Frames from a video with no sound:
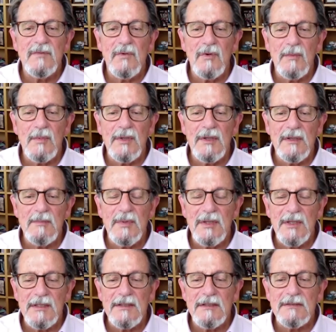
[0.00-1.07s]
normal and
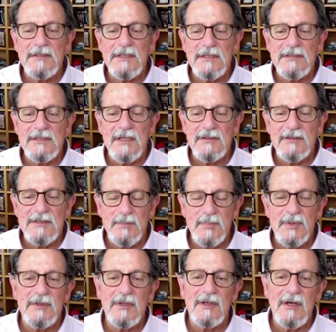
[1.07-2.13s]
malignant T cells to
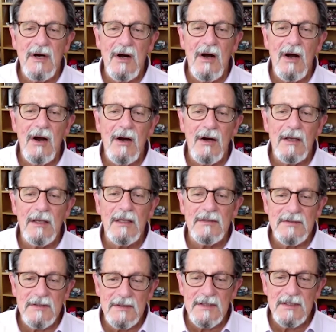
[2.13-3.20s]
put the CAR
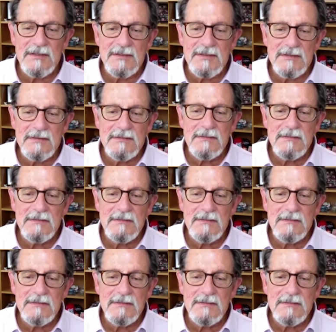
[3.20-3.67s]
into these